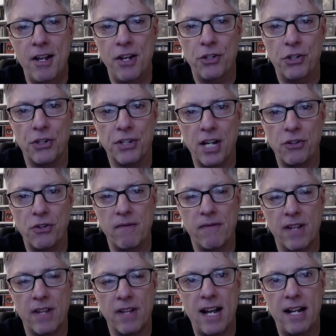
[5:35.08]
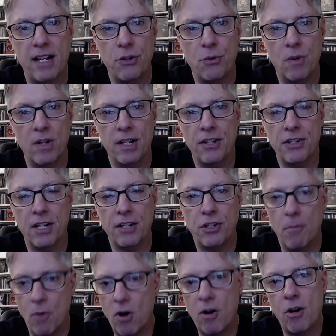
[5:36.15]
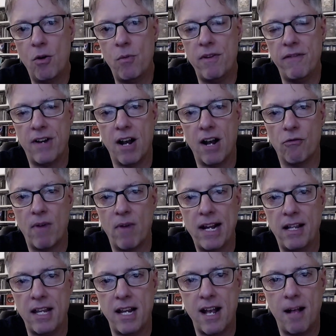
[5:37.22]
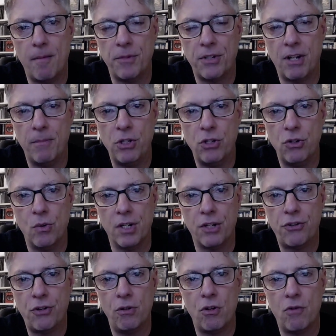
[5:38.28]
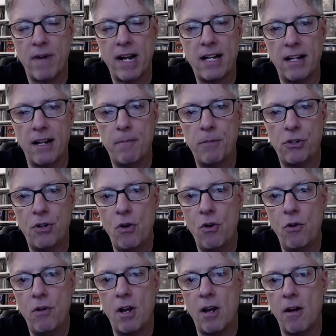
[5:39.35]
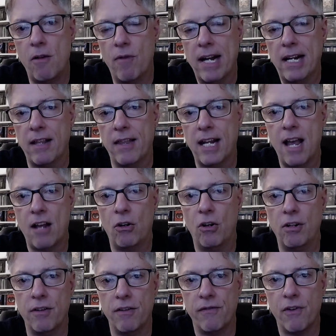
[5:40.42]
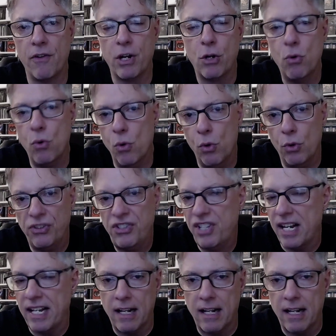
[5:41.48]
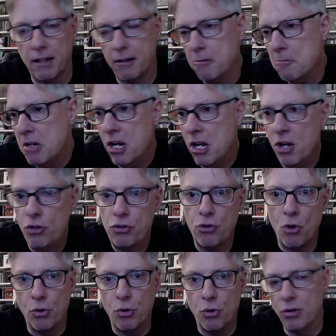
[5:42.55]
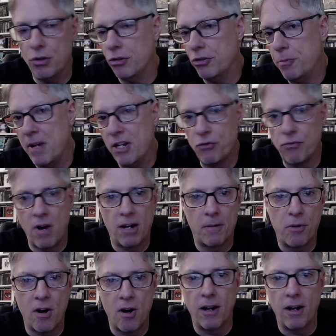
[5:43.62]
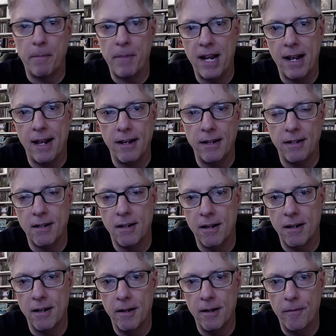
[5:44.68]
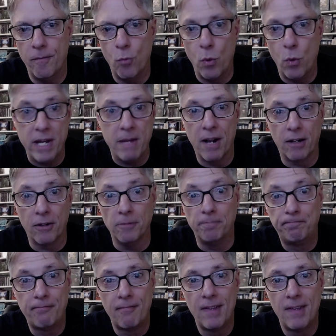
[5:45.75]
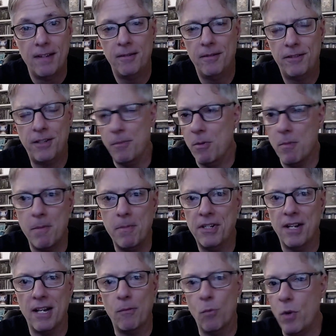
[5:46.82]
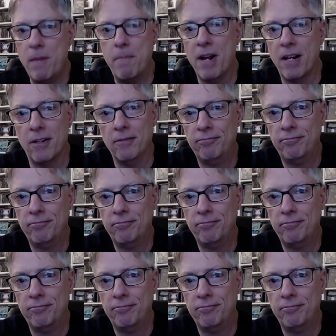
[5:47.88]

so stay tuned for that, as well as tomorrow we've got ranking the albums. I'll be doing a solo ranking episode, ranking the catalog of the very cool psychedelic stoner space rock prog band Weedpecker. Some of you may be saying, Weedpecker,